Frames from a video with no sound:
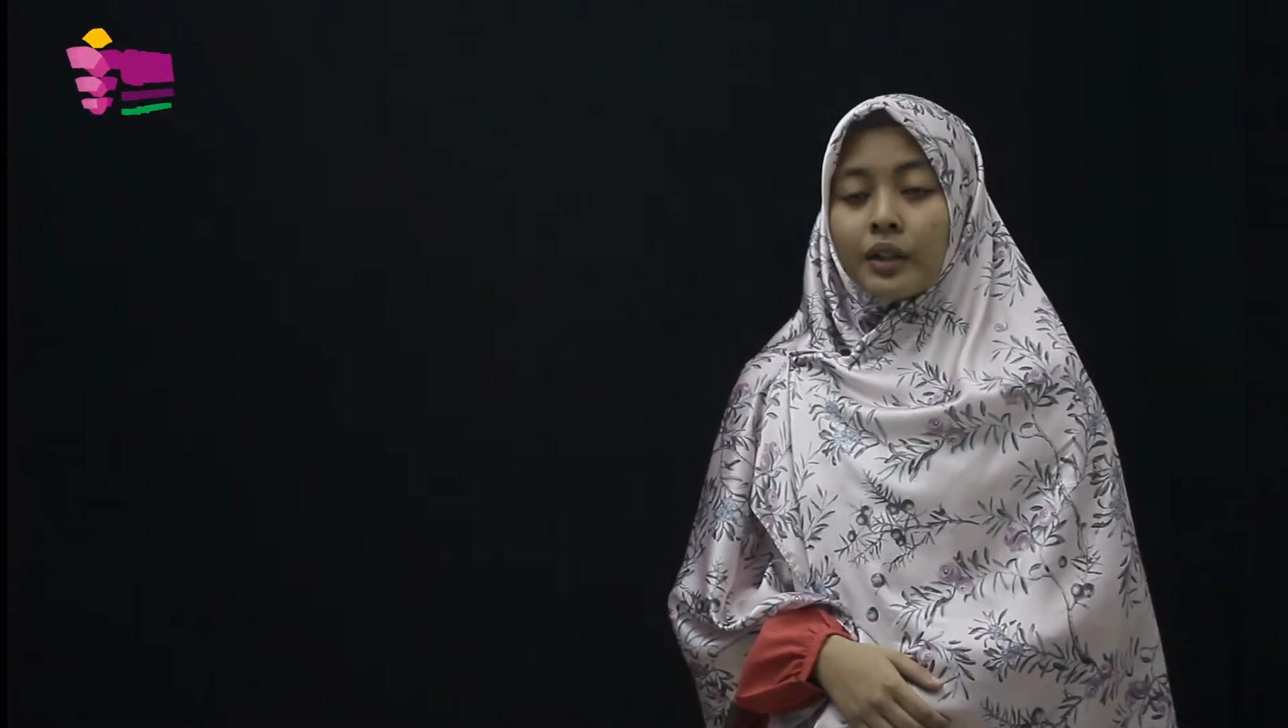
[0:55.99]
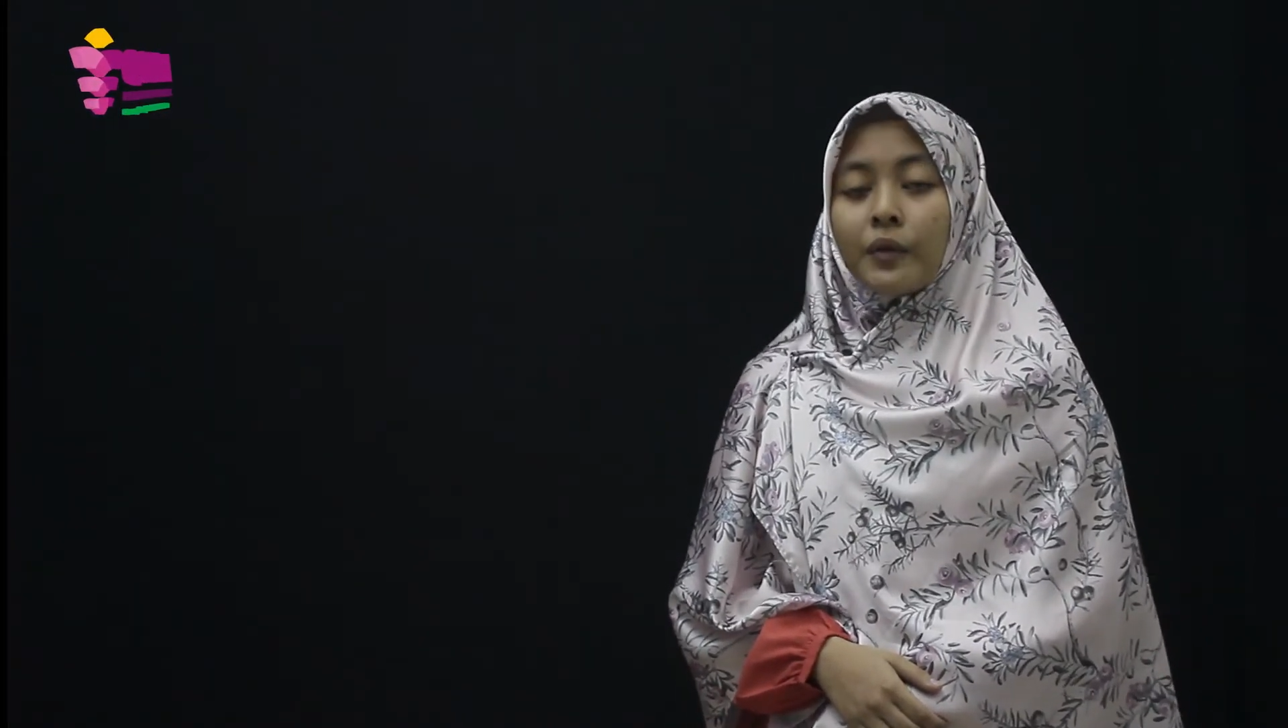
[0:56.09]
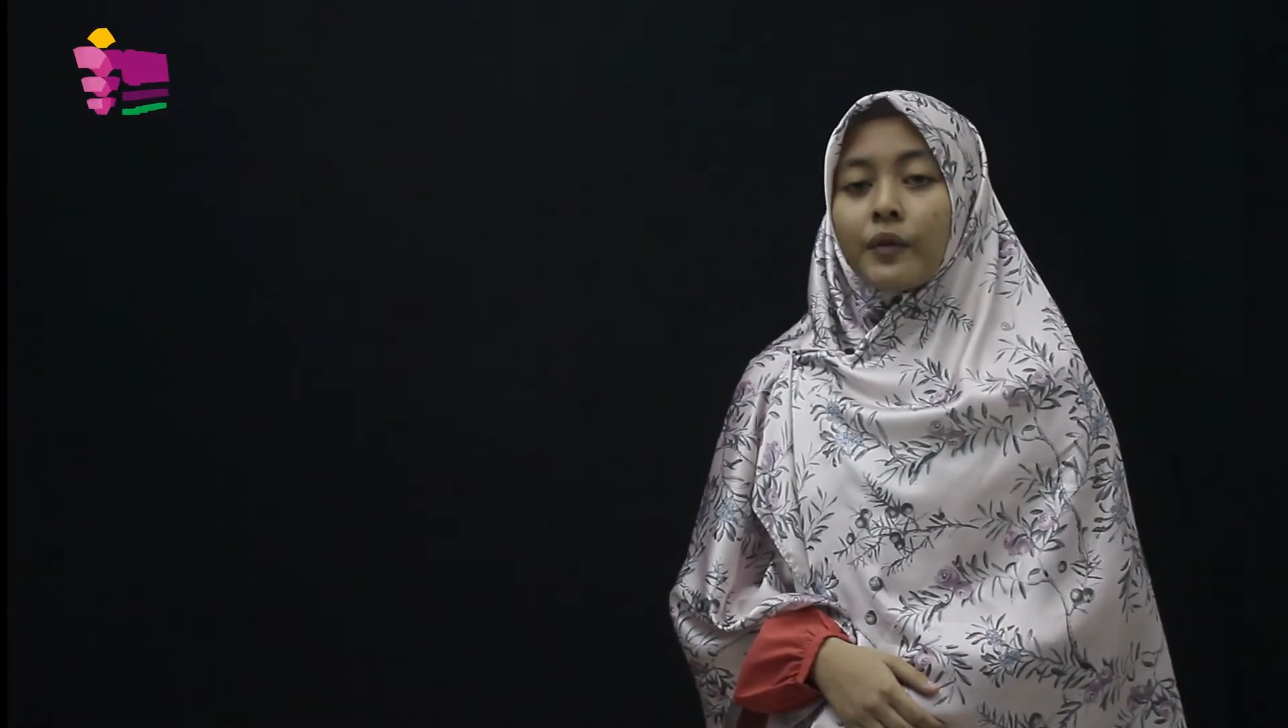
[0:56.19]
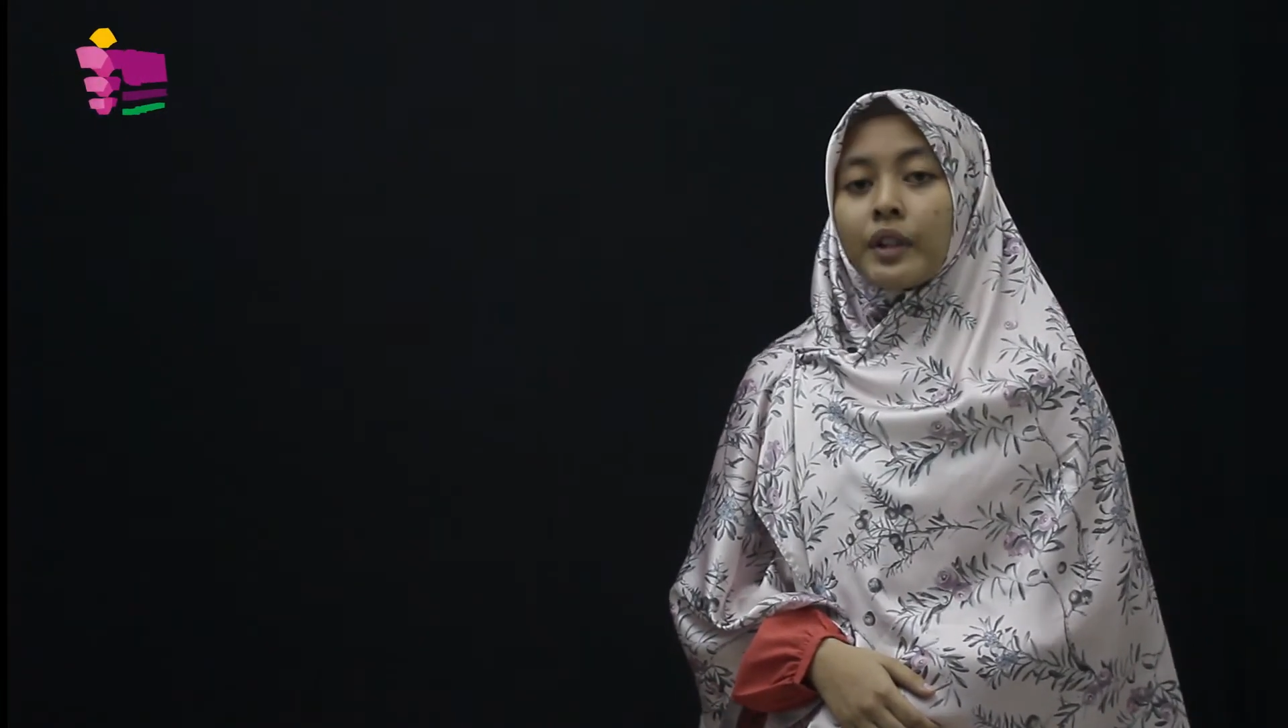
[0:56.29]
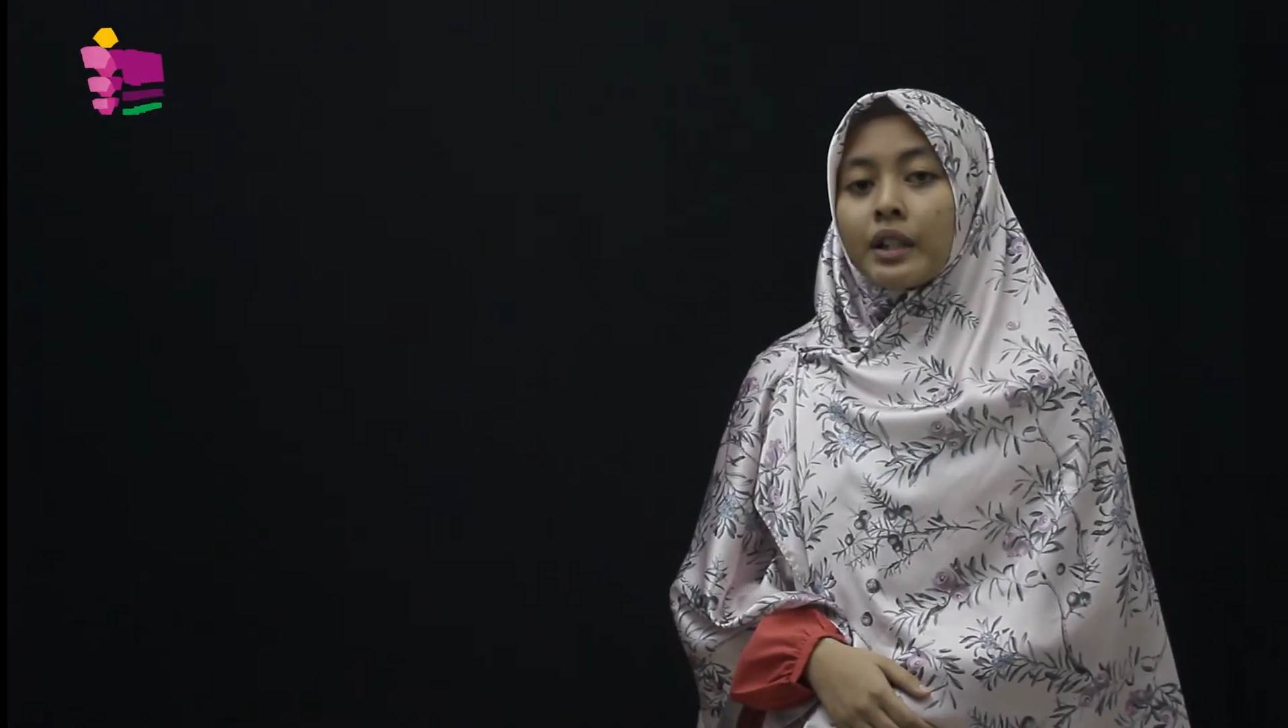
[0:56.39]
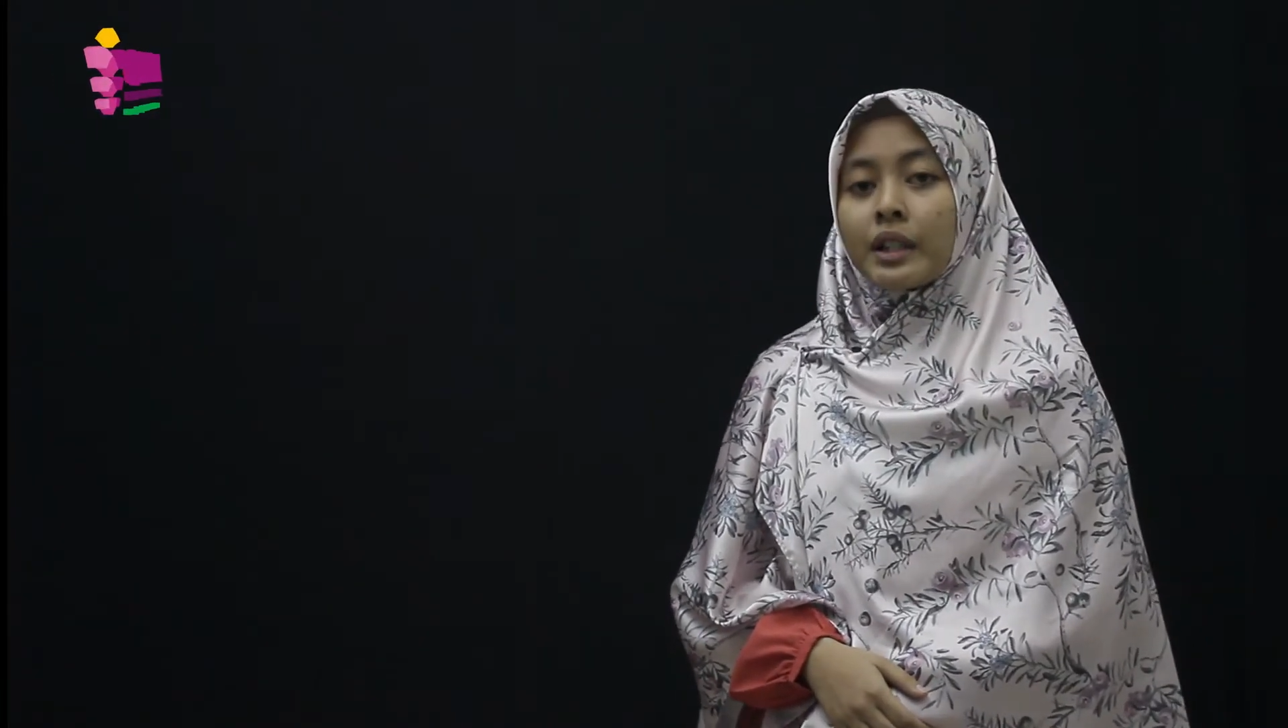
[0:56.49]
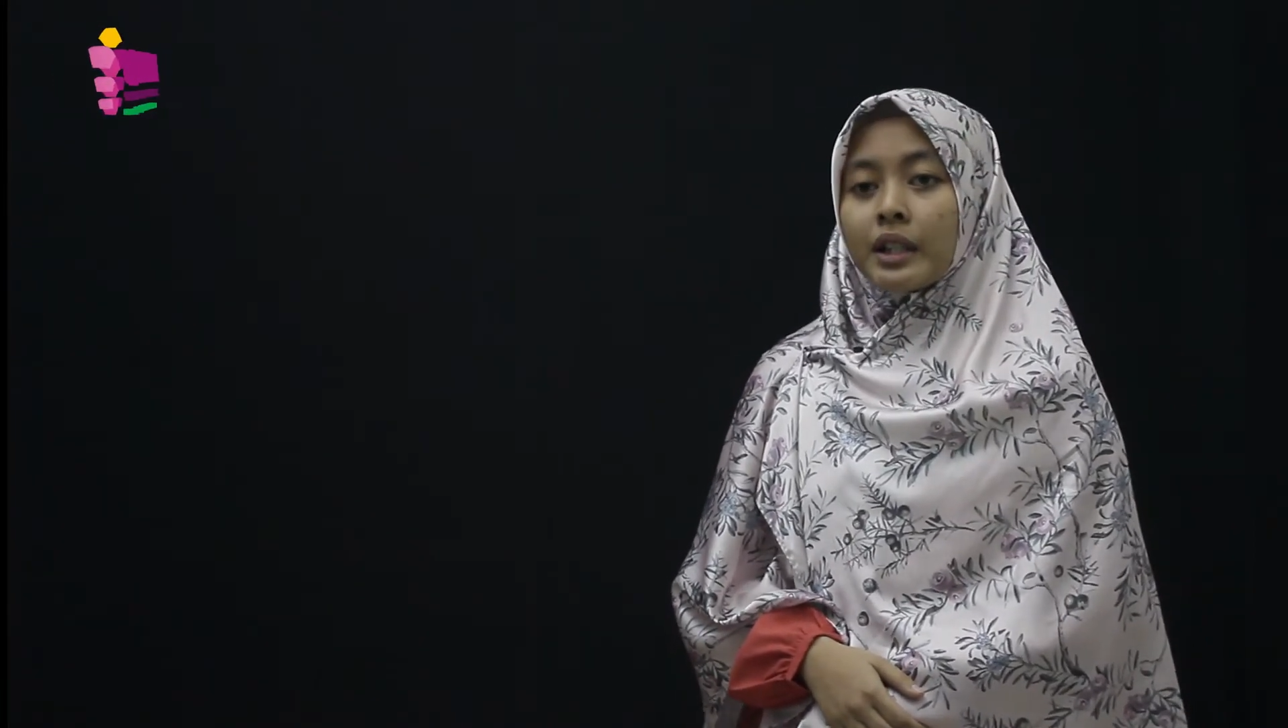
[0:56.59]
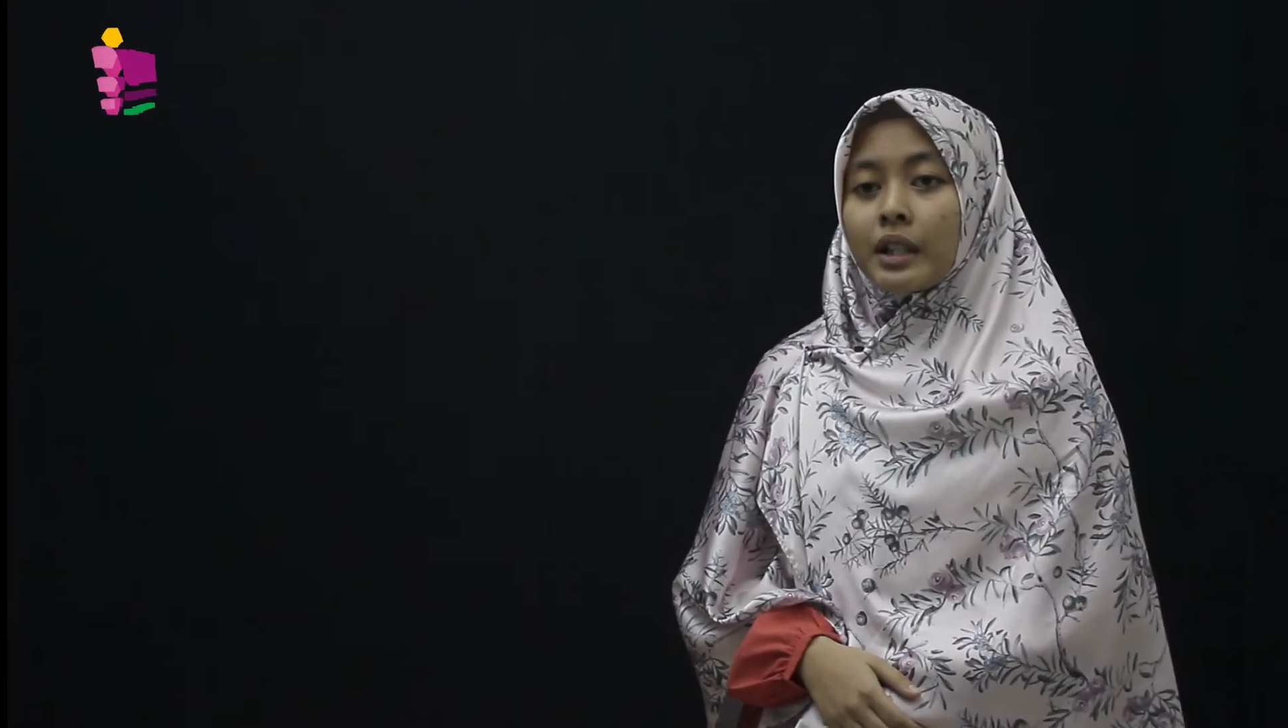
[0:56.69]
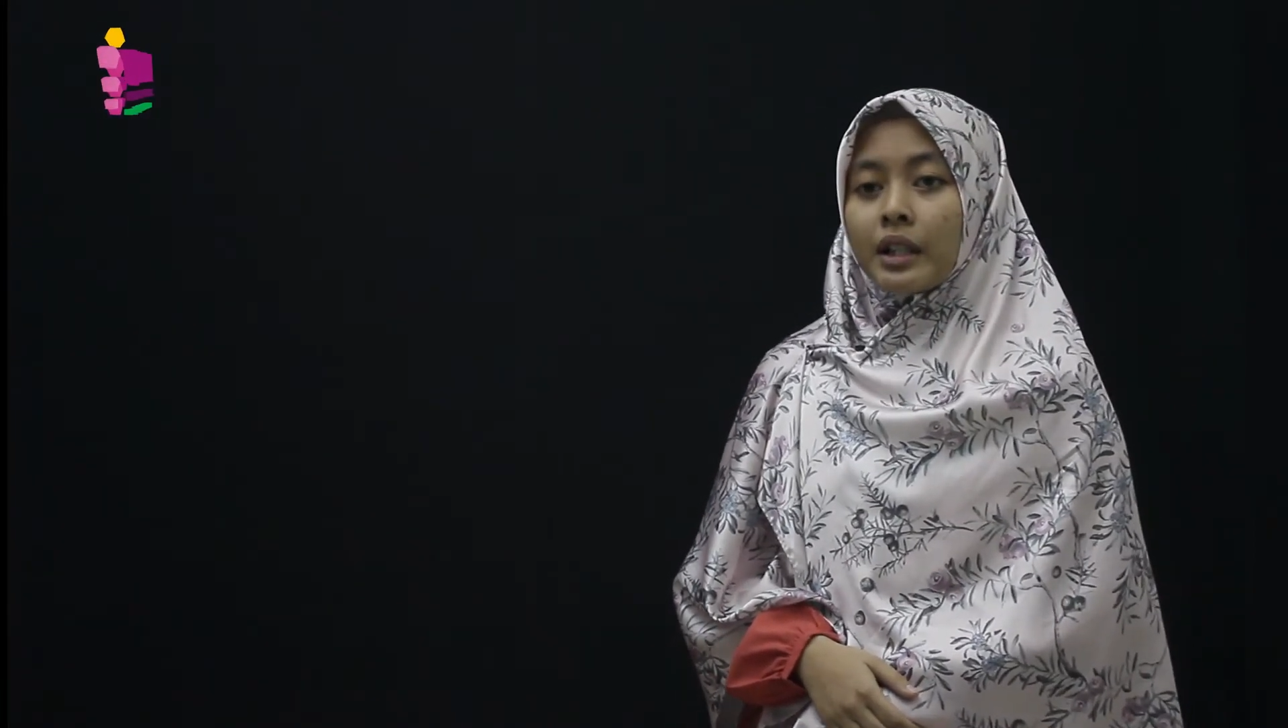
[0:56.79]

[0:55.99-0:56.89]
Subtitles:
the first